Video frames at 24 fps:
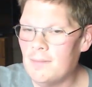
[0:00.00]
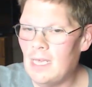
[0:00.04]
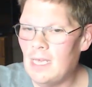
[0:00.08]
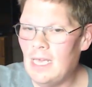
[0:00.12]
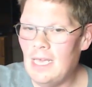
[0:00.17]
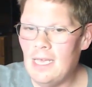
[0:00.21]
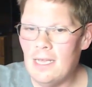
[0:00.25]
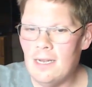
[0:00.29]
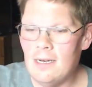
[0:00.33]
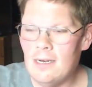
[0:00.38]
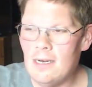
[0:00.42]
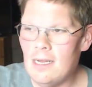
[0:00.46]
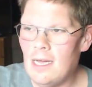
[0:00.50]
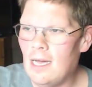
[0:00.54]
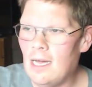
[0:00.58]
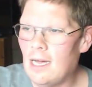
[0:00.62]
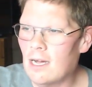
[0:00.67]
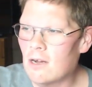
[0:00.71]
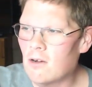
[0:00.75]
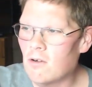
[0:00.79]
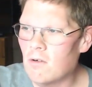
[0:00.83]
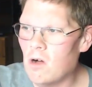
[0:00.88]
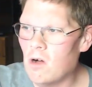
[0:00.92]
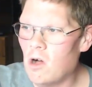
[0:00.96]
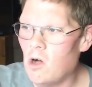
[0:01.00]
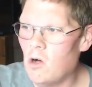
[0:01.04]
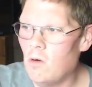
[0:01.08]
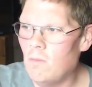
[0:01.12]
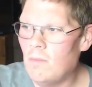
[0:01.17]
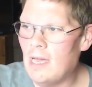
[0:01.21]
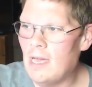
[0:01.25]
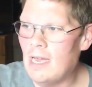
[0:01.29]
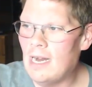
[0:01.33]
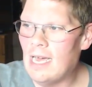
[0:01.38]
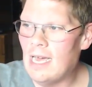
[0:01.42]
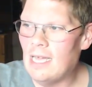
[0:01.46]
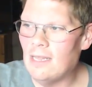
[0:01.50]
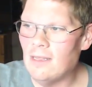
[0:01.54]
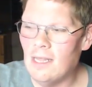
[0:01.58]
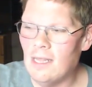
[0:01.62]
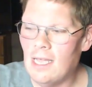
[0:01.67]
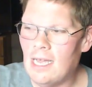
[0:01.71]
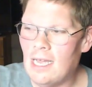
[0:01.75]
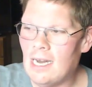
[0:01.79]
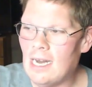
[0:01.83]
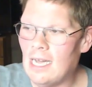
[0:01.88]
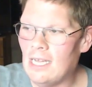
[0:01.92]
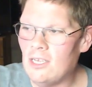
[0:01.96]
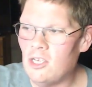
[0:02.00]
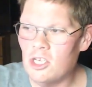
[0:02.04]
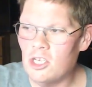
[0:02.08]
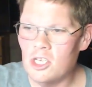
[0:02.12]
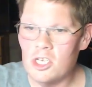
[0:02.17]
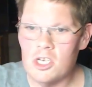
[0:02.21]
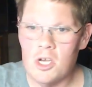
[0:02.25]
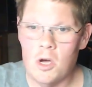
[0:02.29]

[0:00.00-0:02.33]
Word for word: in uh, Chrome, and I and I just